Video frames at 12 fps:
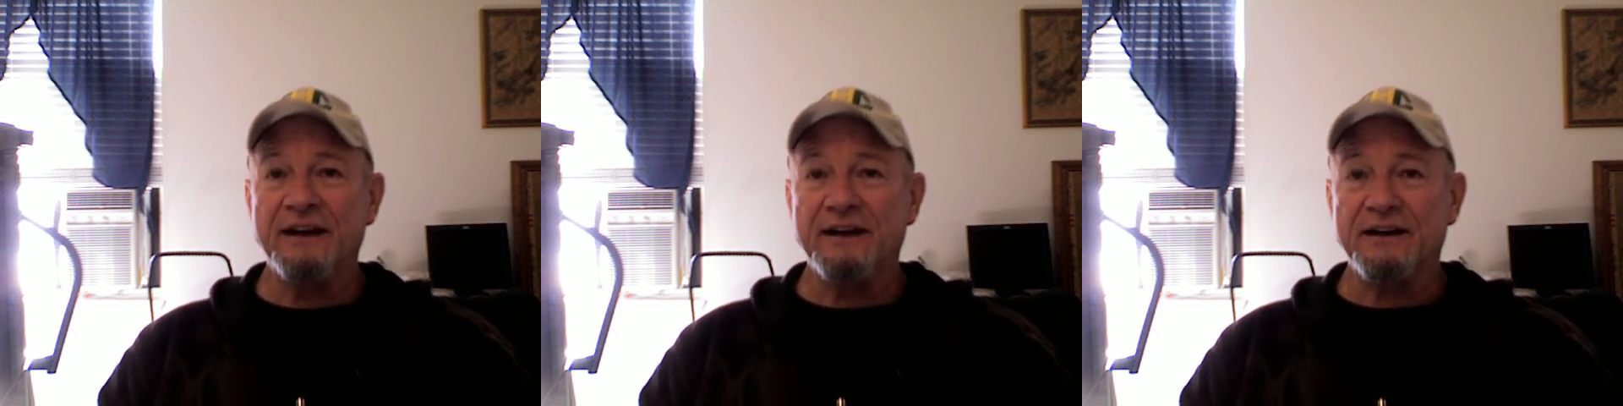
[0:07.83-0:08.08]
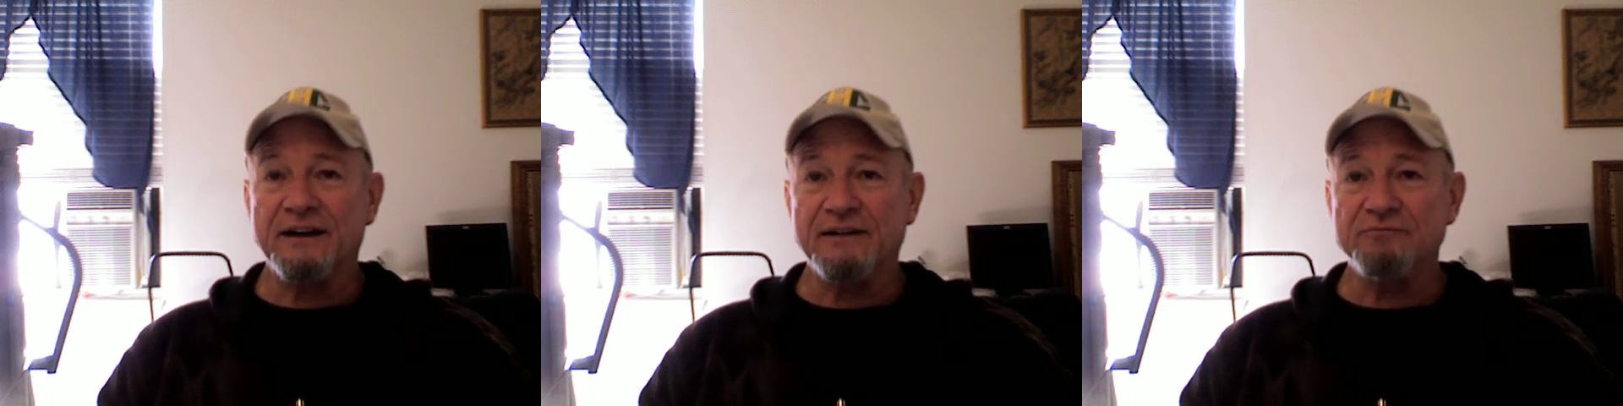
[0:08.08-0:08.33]

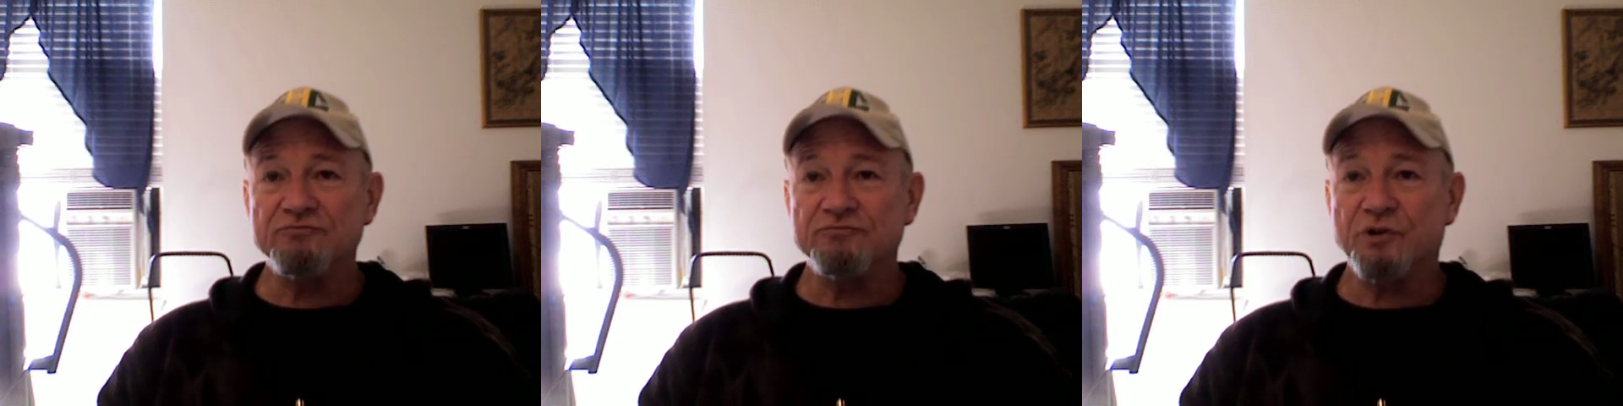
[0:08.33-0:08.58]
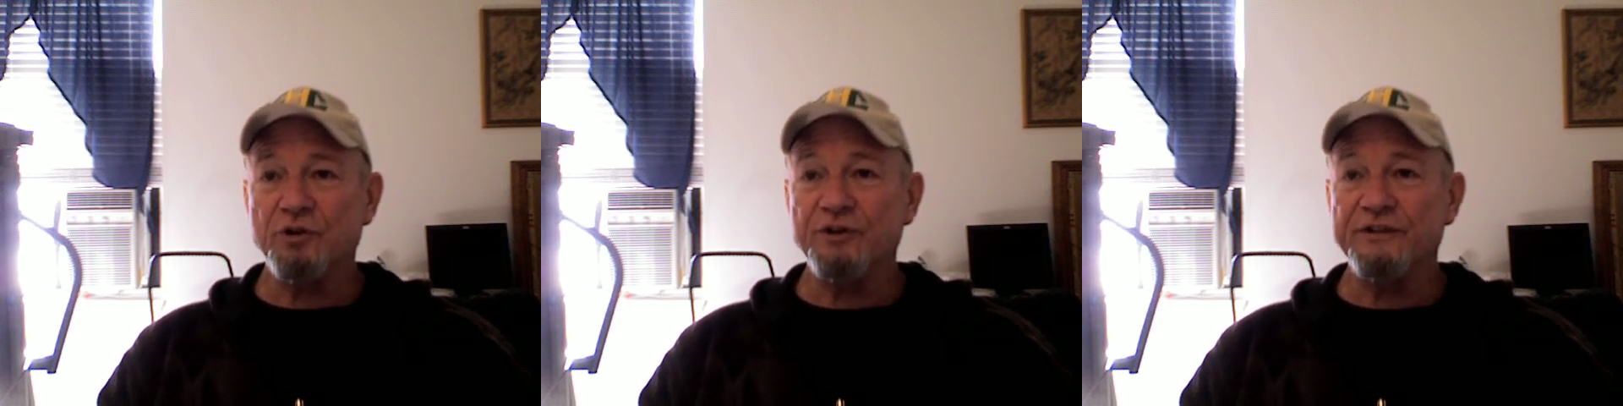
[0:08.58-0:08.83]
Uh,
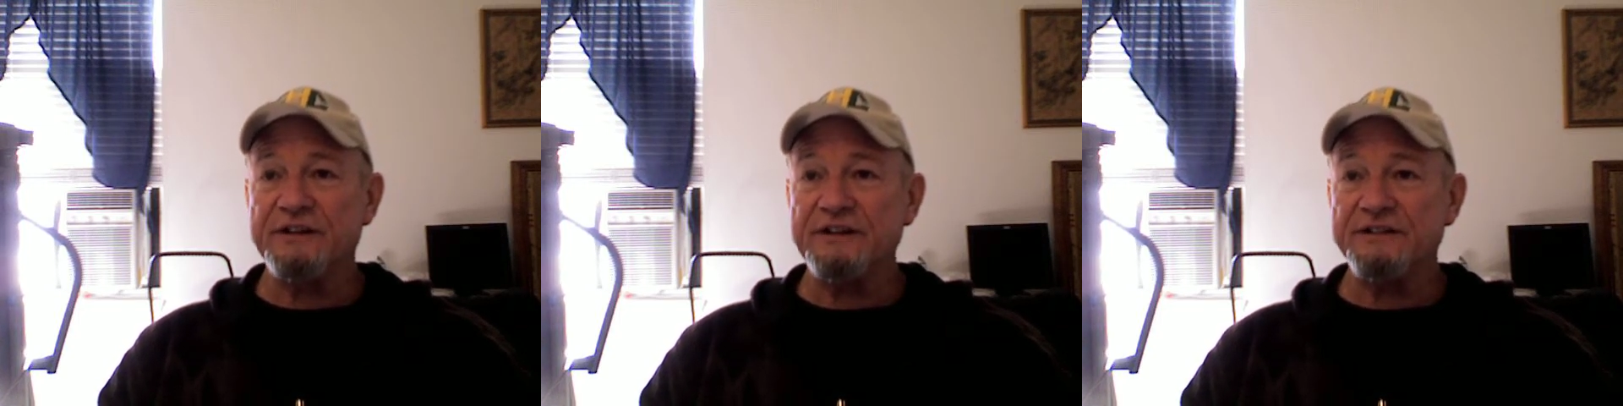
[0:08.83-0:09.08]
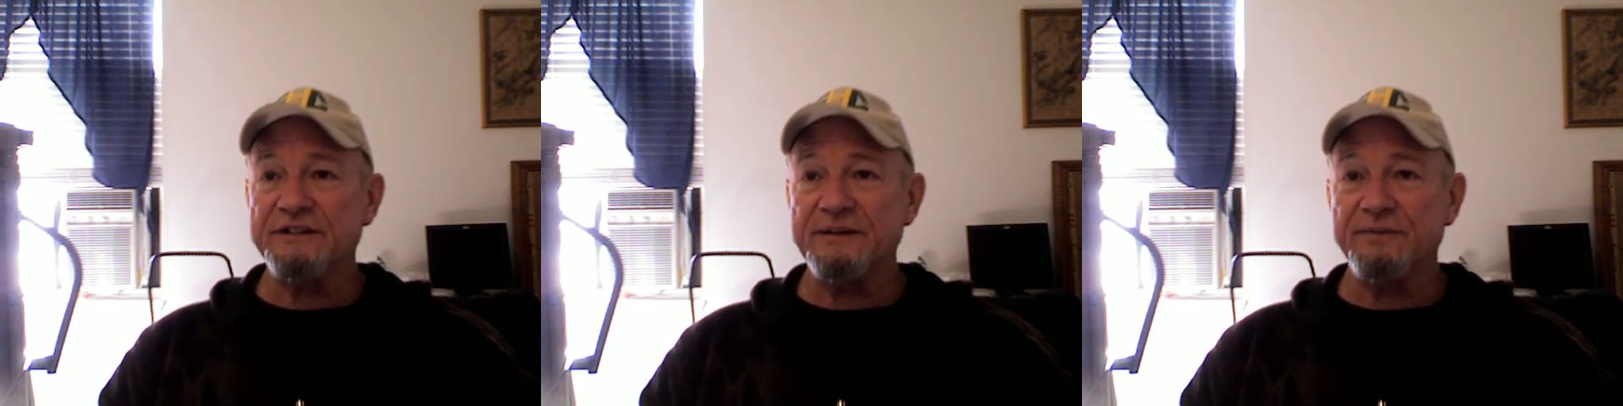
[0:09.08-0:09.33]

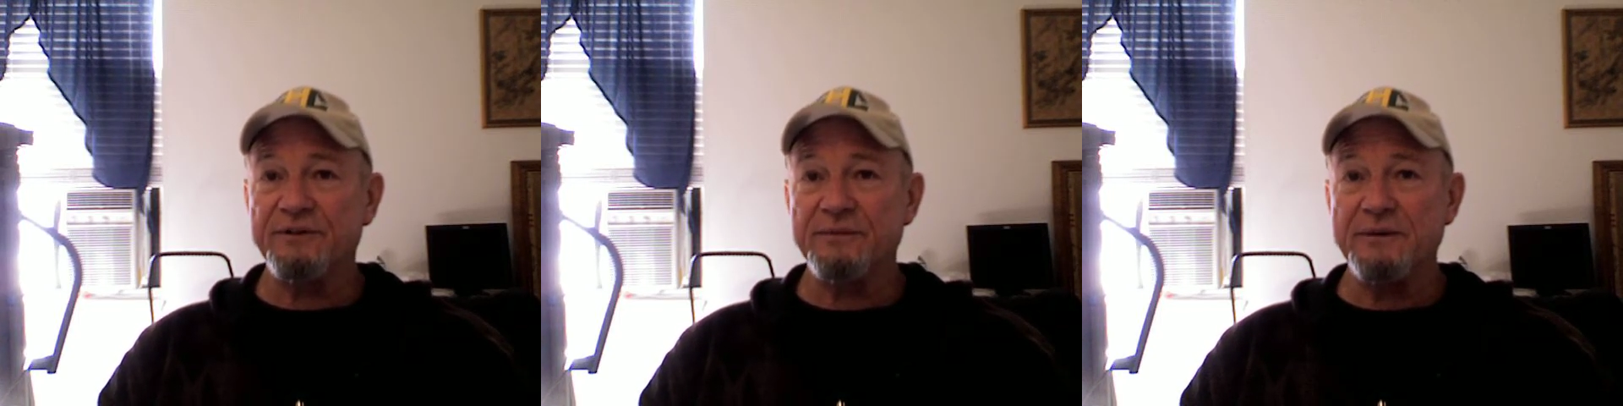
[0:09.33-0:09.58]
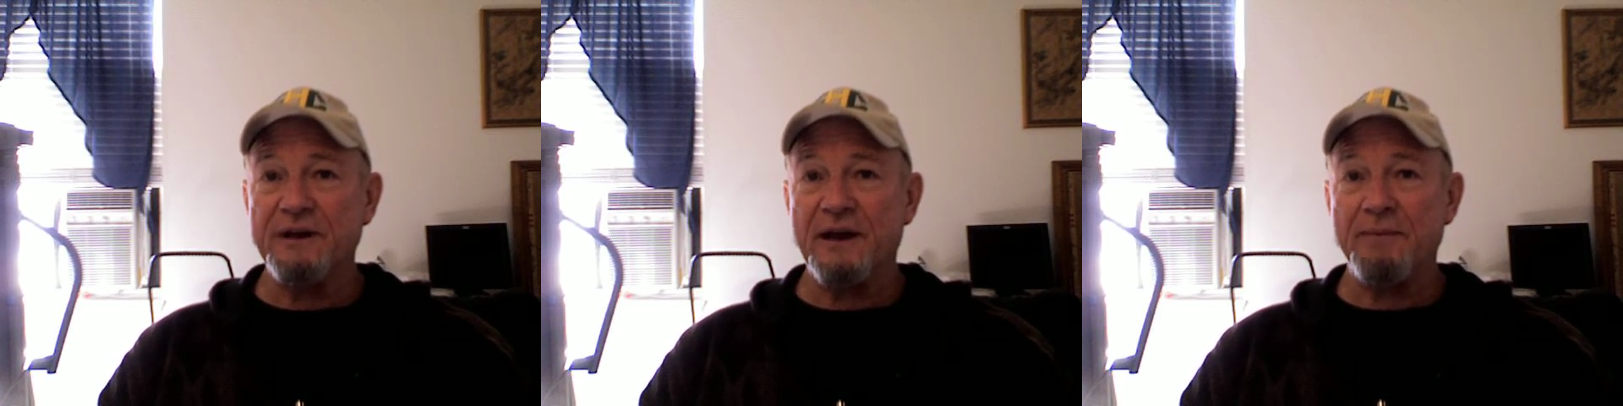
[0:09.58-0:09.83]
royalty seems to
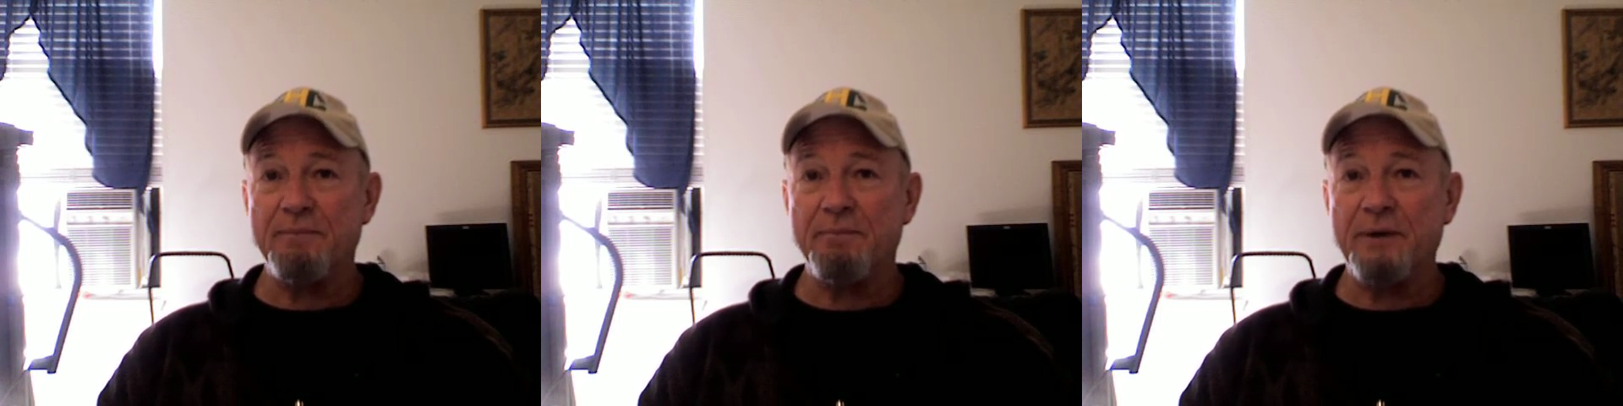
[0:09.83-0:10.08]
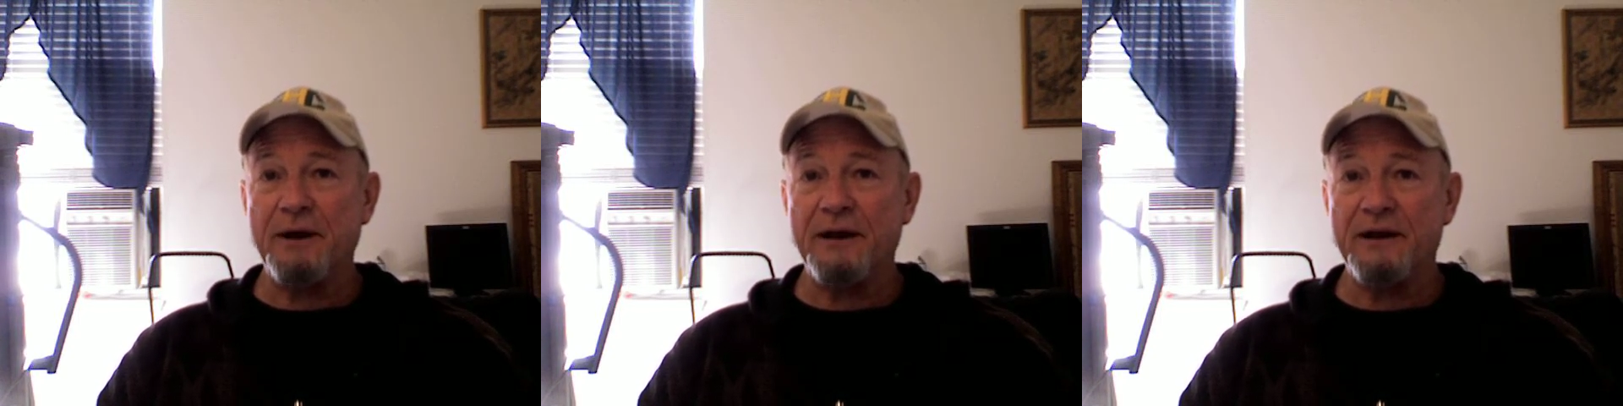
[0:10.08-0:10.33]
be a
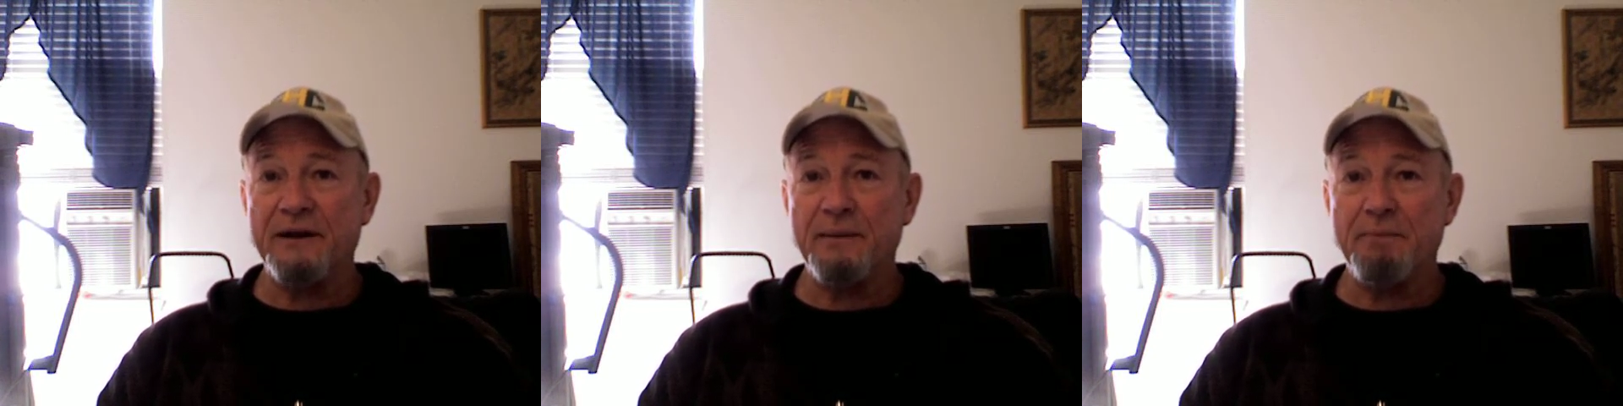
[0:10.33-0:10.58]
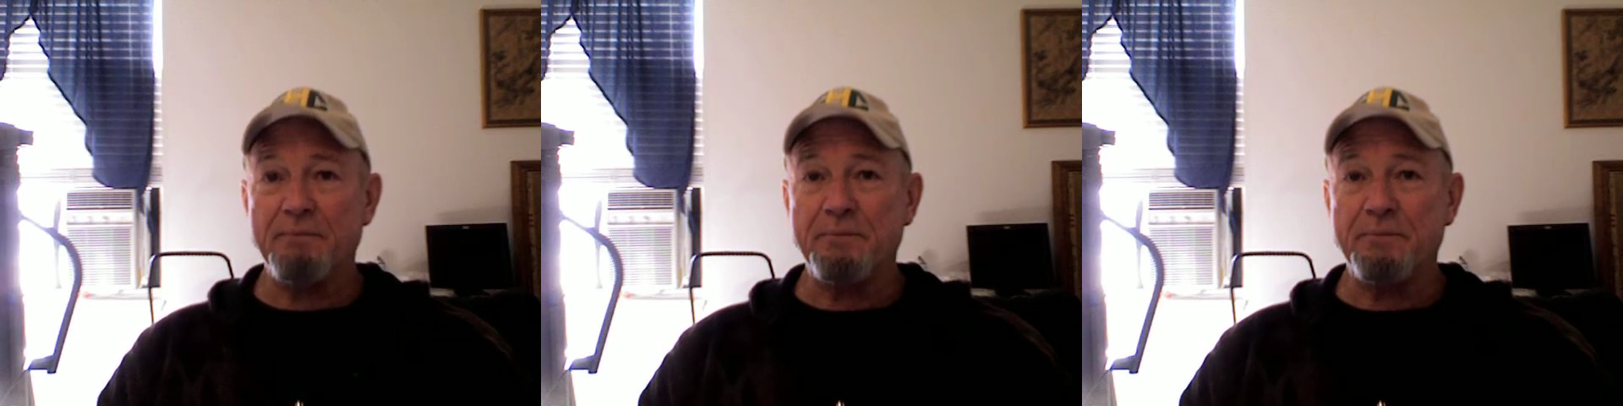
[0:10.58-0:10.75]
big,